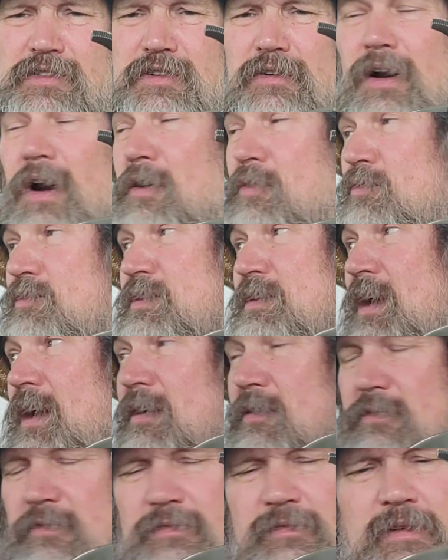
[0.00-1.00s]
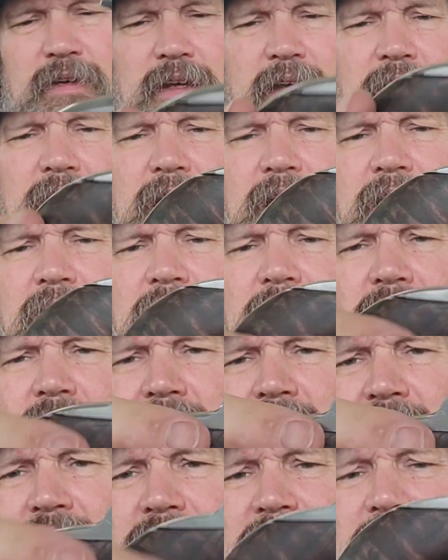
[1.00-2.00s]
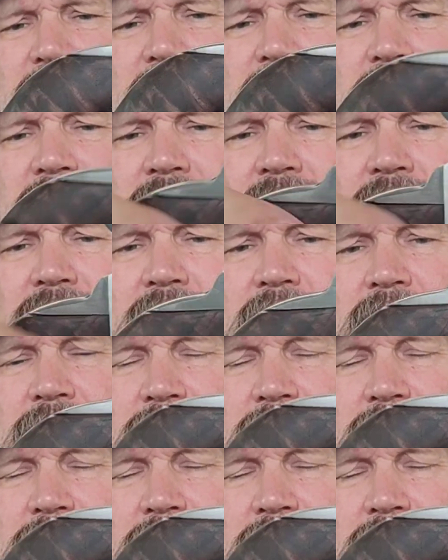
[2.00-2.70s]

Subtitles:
scroll saw. And